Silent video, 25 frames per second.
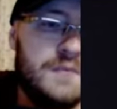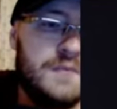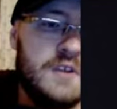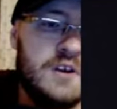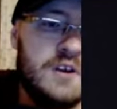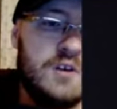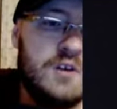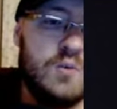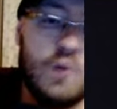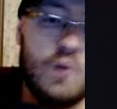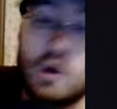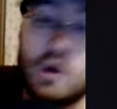
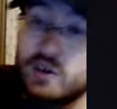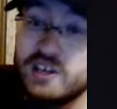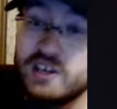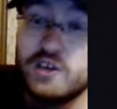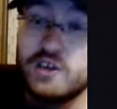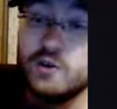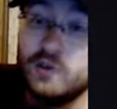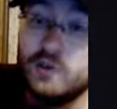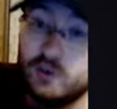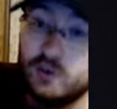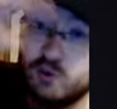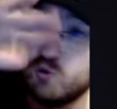While here
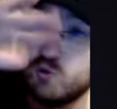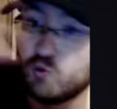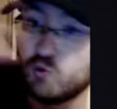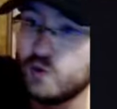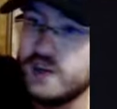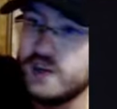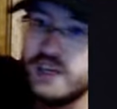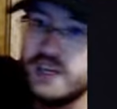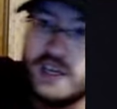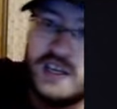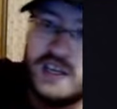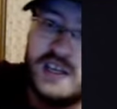it's
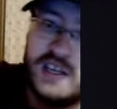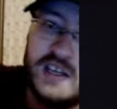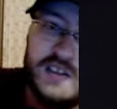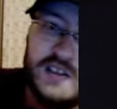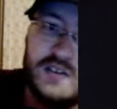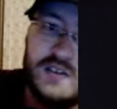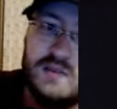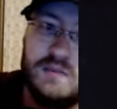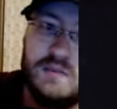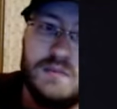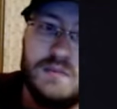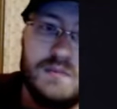green and it's
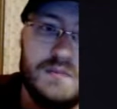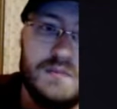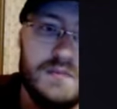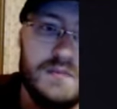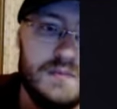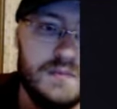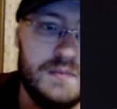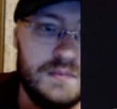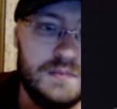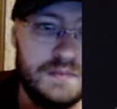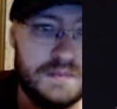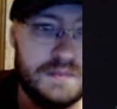
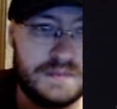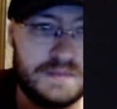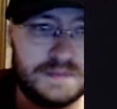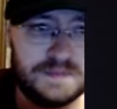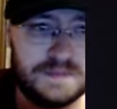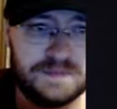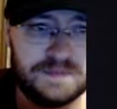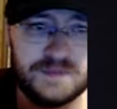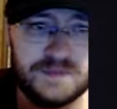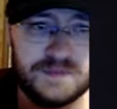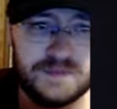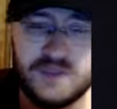
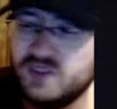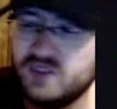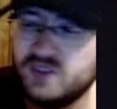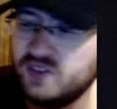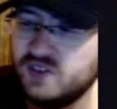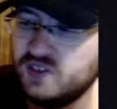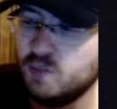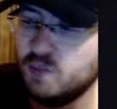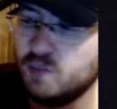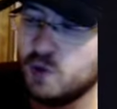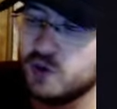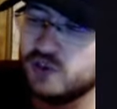
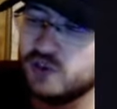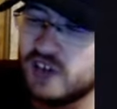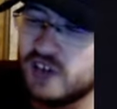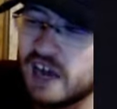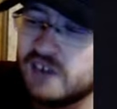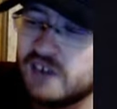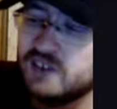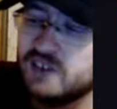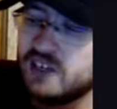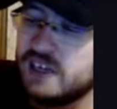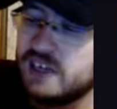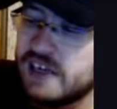more
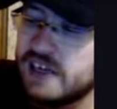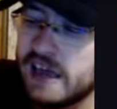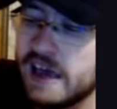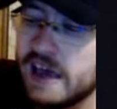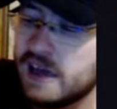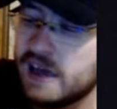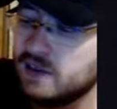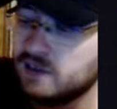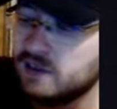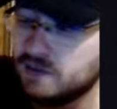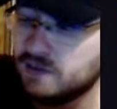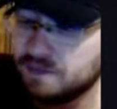toxic
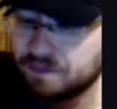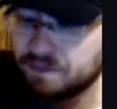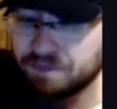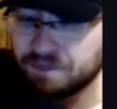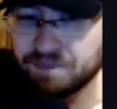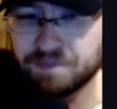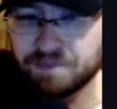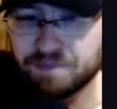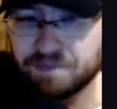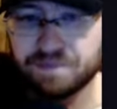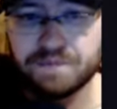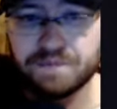gas.
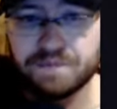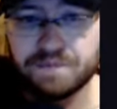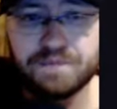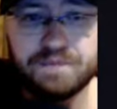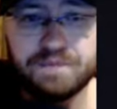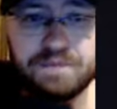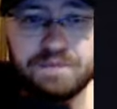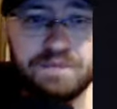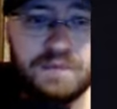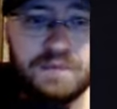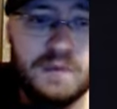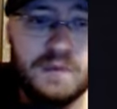
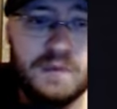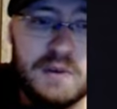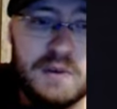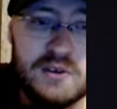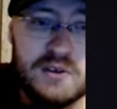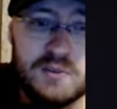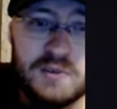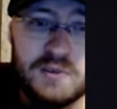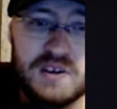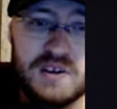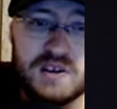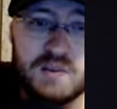Must be
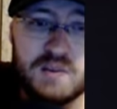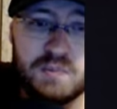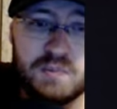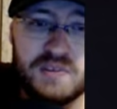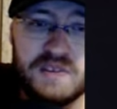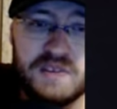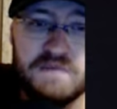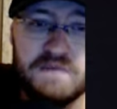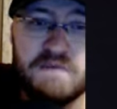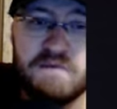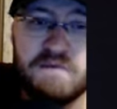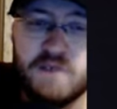a complete
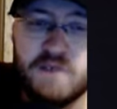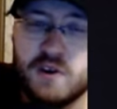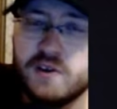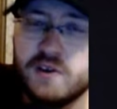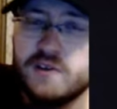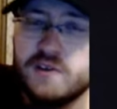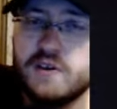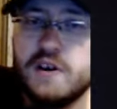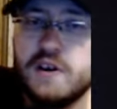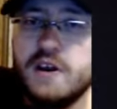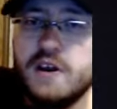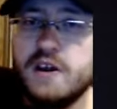fart
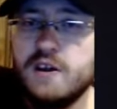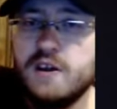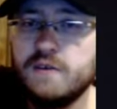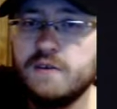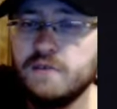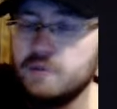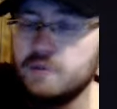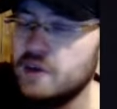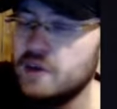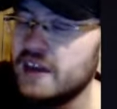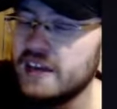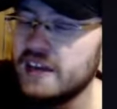from
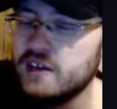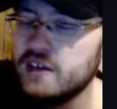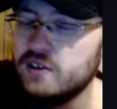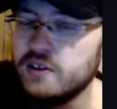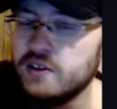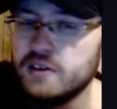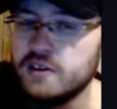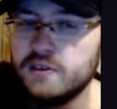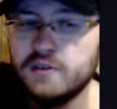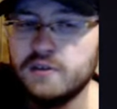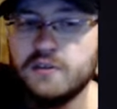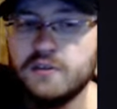the
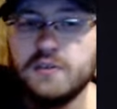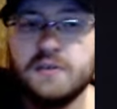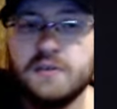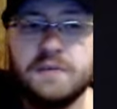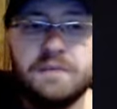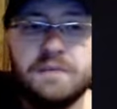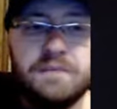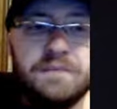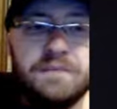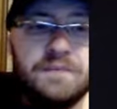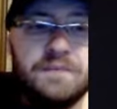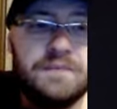aliens.
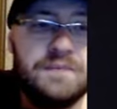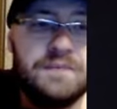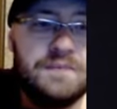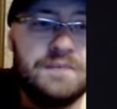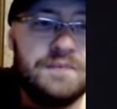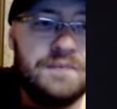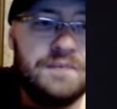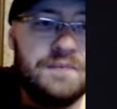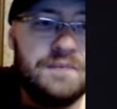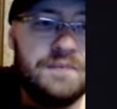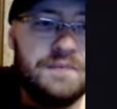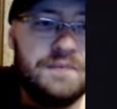
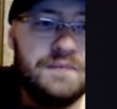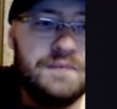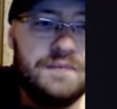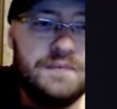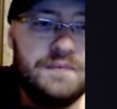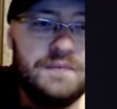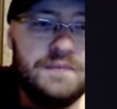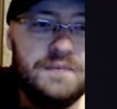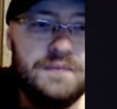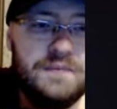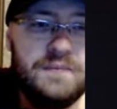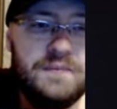
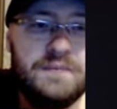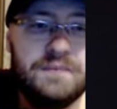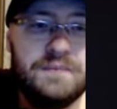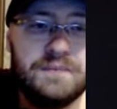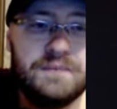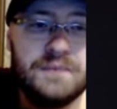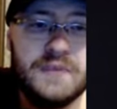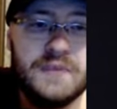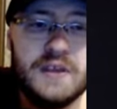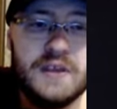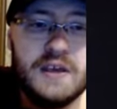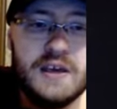
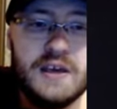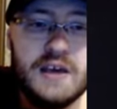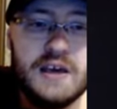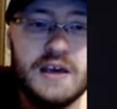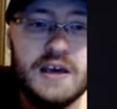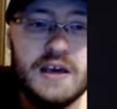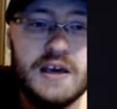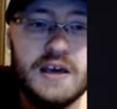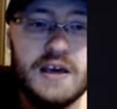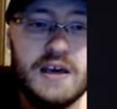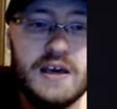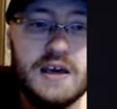
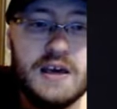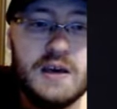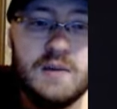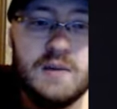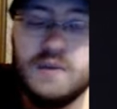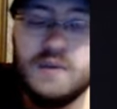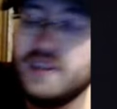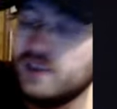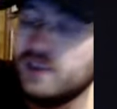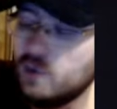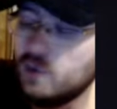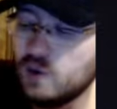But
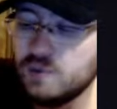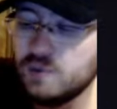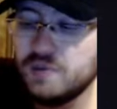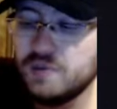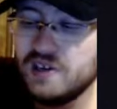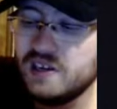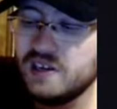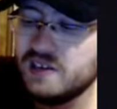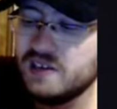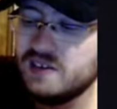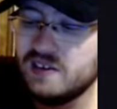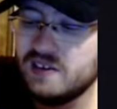that's what I mean. It
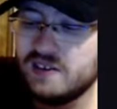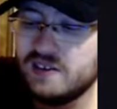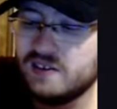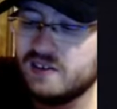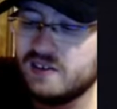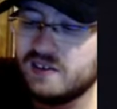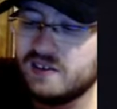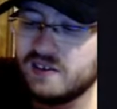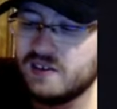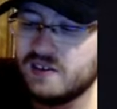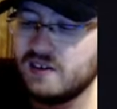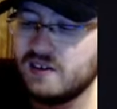just
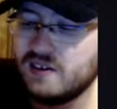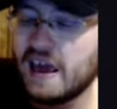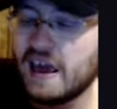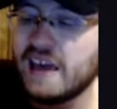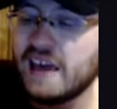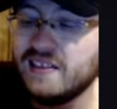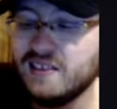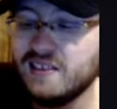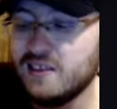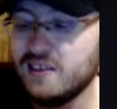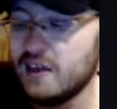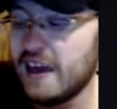
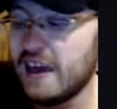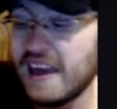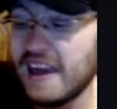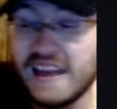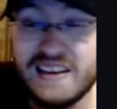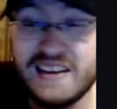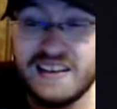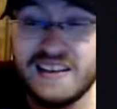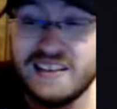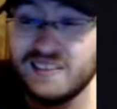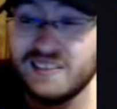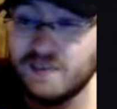and the
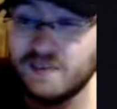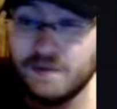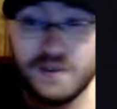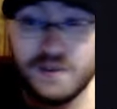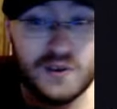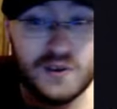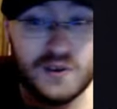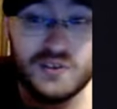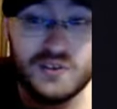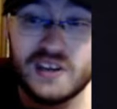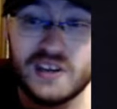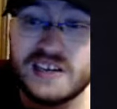ending
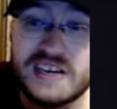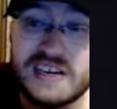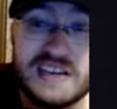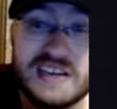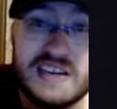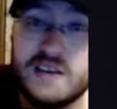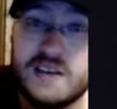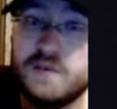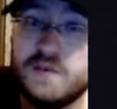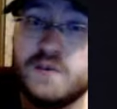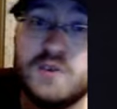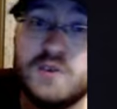feels like a
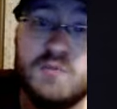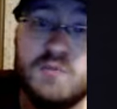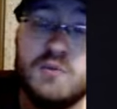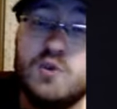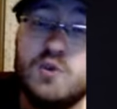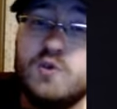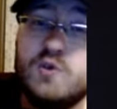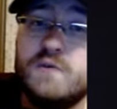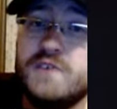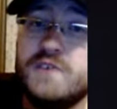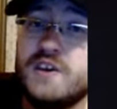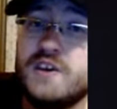different
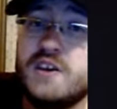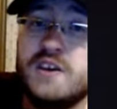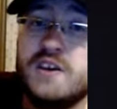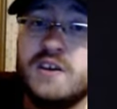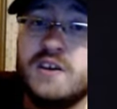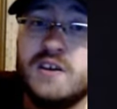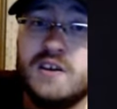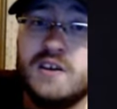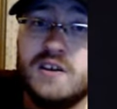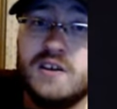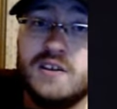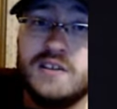movie.
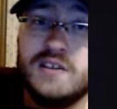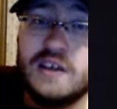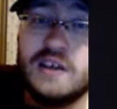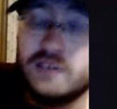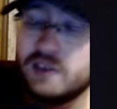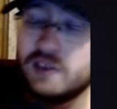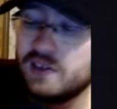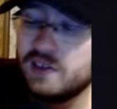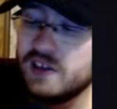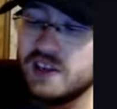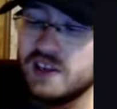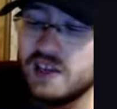That's the
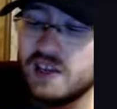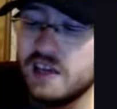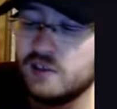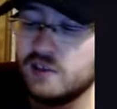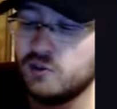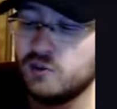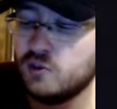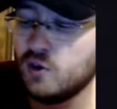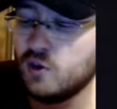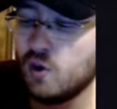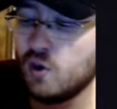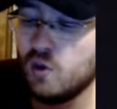thing. It's
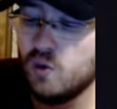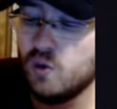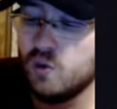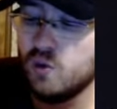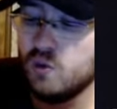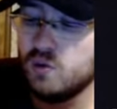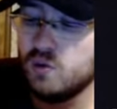so